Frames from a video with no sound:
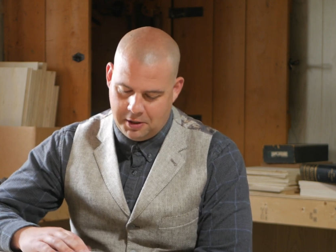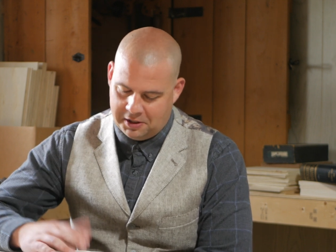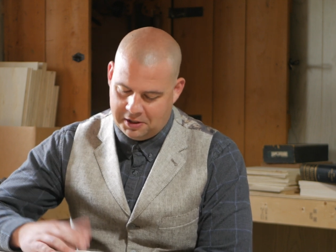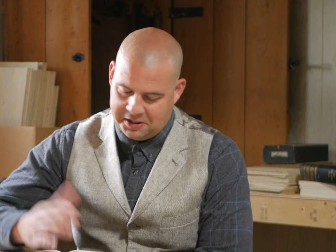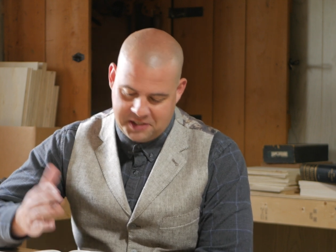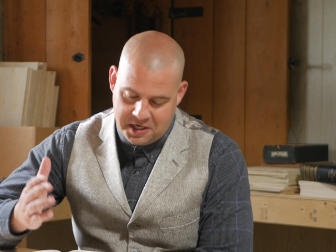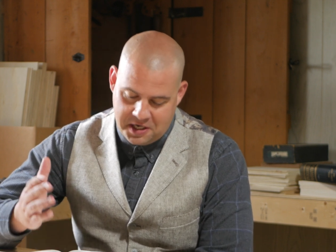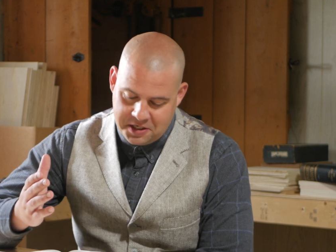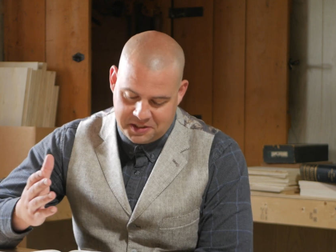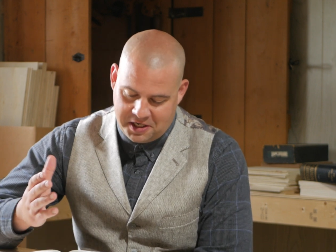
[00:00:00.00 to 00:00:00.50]

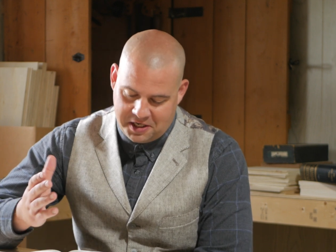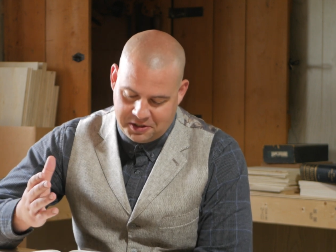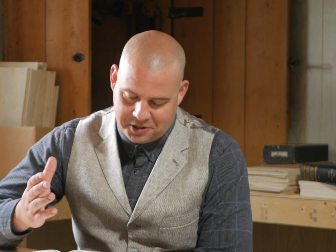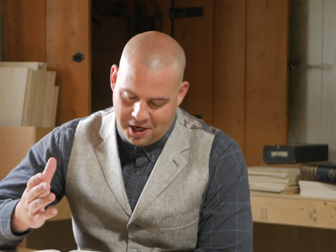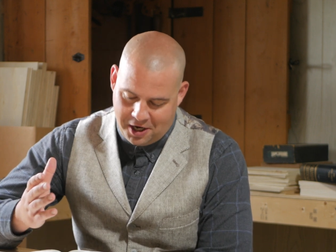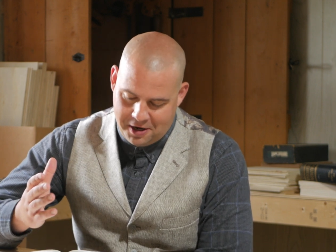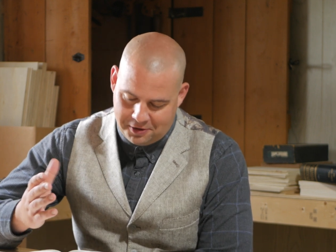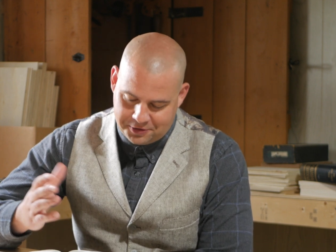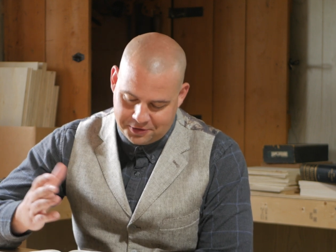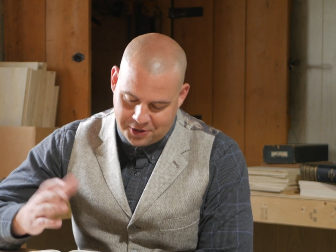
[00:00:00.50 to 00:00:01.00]
Cease such
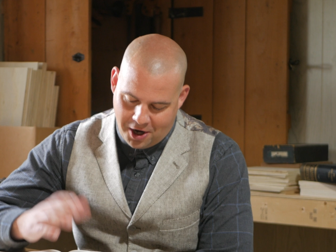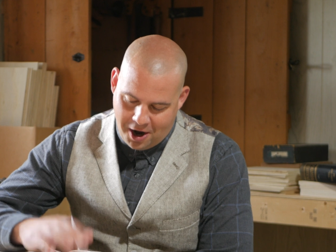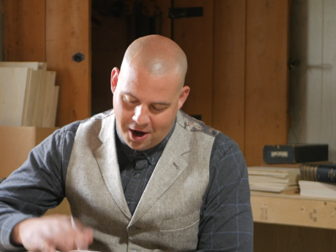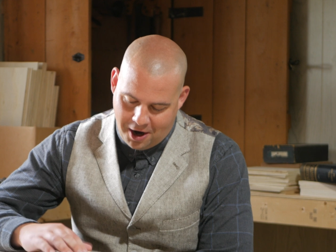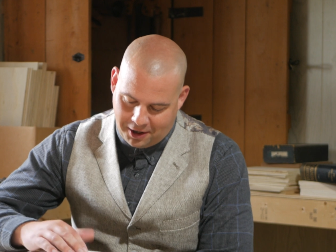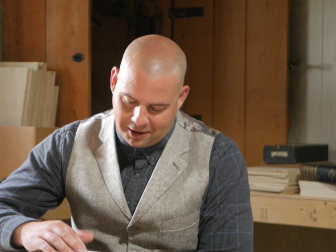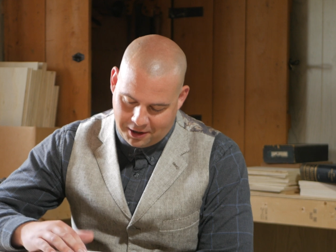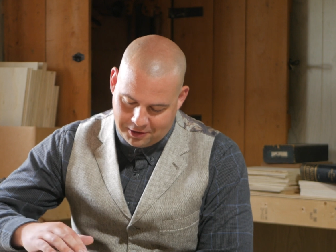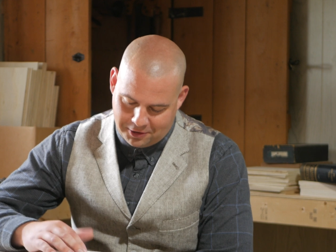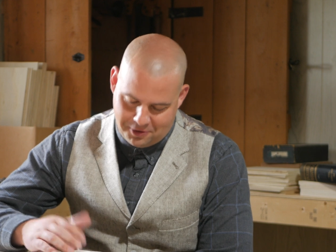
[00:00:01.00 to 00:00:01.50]
idle
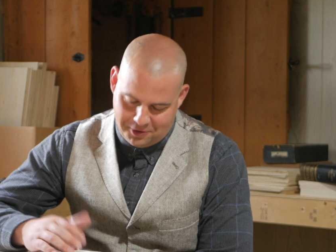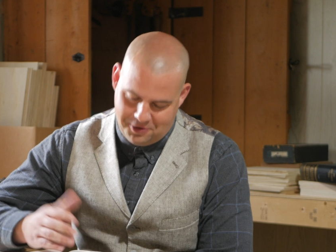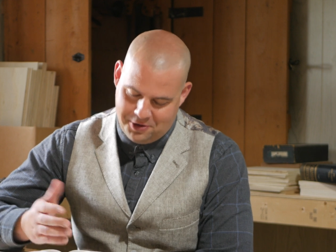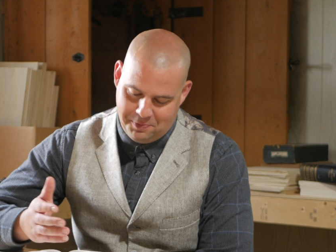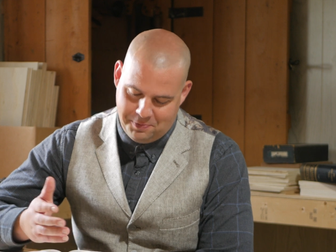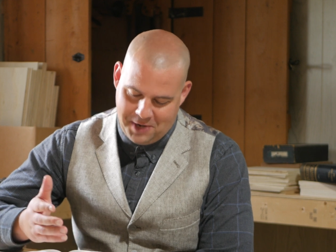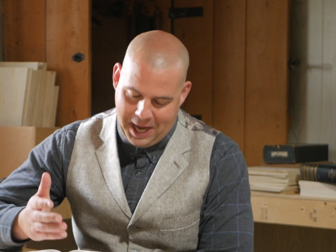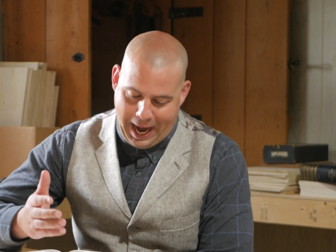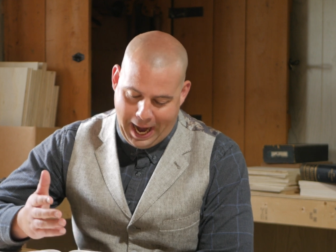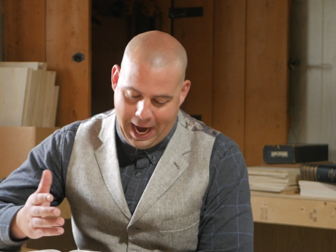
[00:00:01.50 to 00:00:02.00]
talk and learn
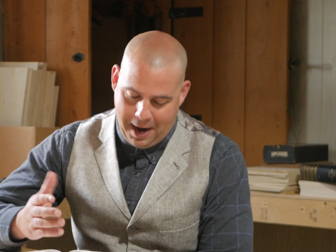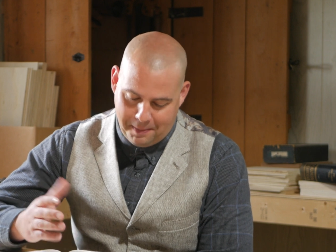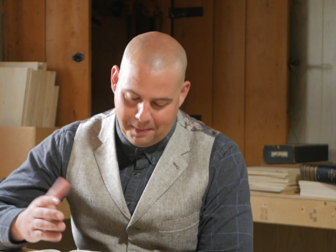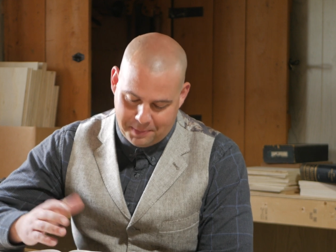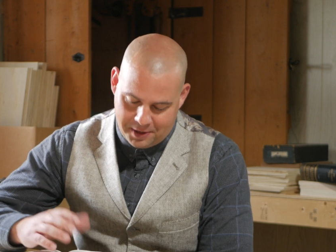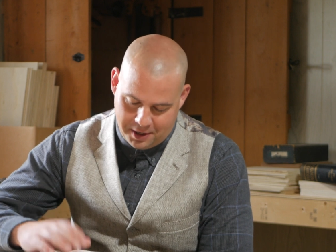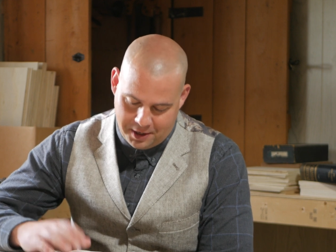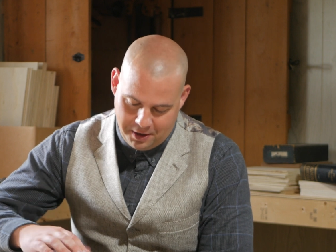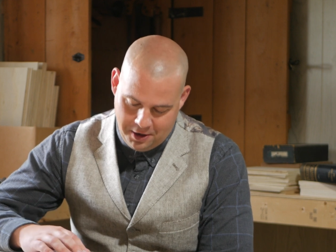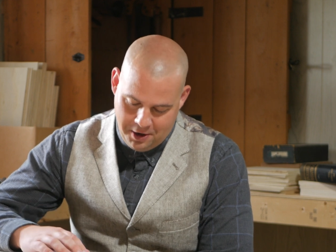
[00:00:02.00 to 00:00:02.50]
to be
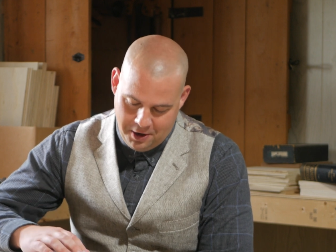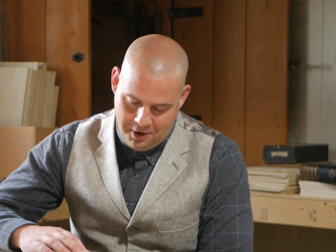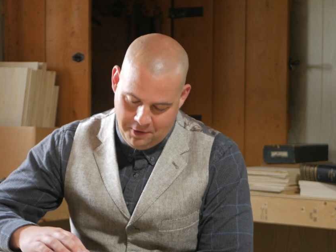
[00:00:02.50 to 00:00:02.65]
happy,